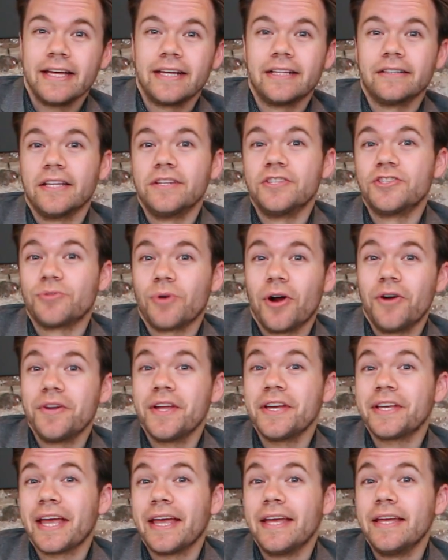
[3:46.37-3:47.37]

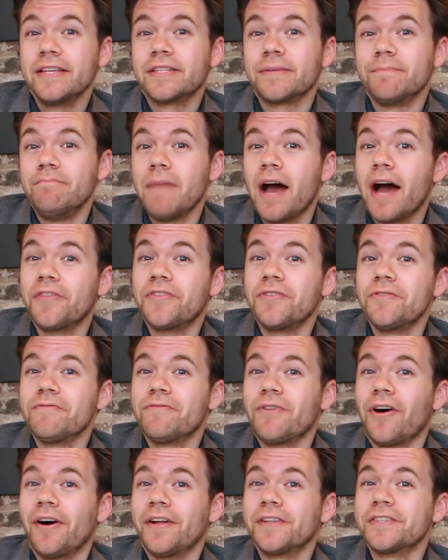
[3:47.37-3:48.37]
Glendronach is Matthew
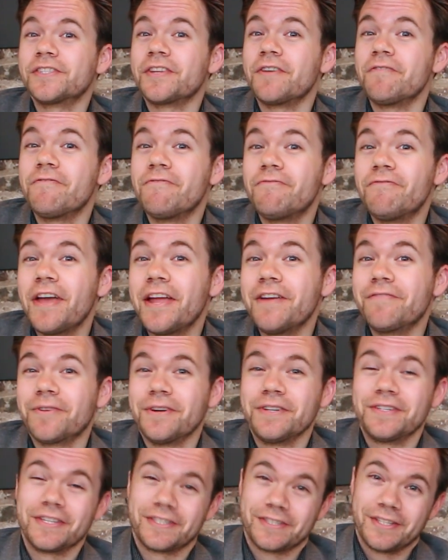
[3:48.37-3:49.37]
Vaughn's
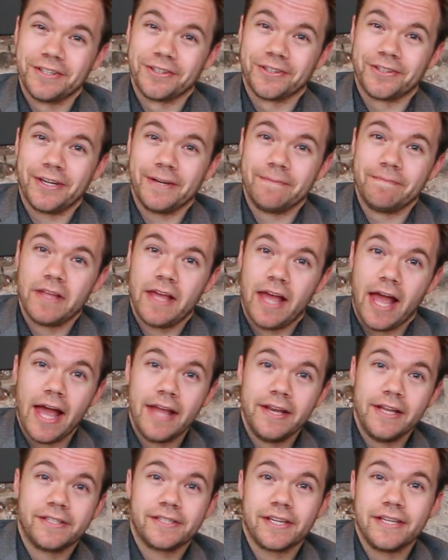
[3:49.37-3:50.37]
favorite distillery,
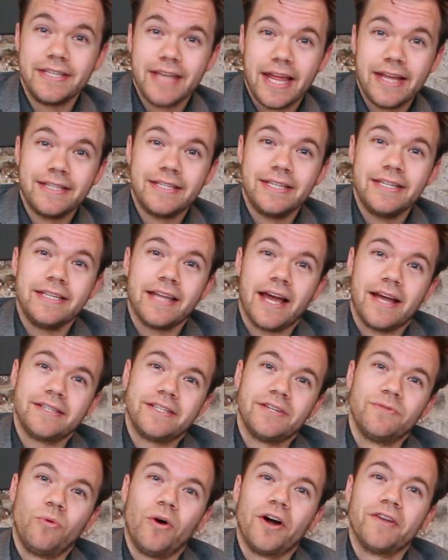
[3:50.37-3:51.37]
and it's a
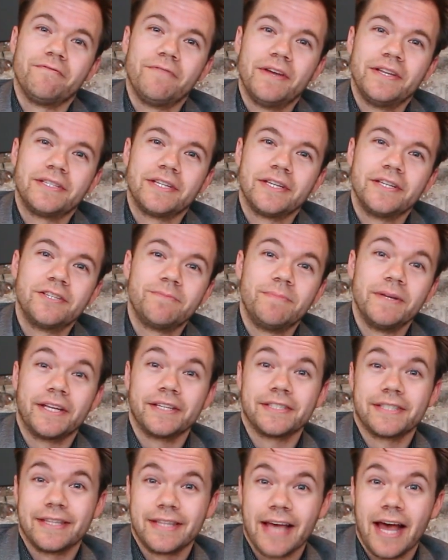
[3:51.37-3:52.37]
1991 vintage
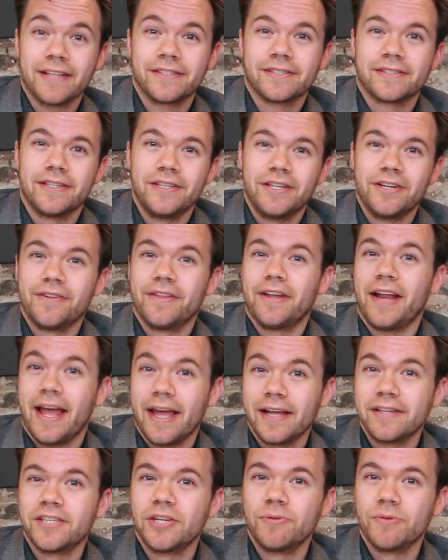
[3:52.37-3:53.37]
because that's the year that
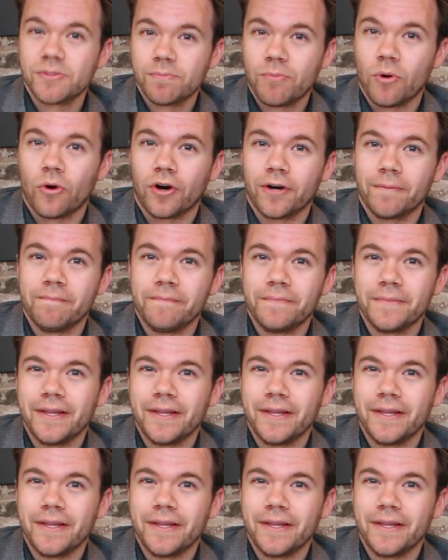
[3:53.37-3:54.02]
Eggsy was born.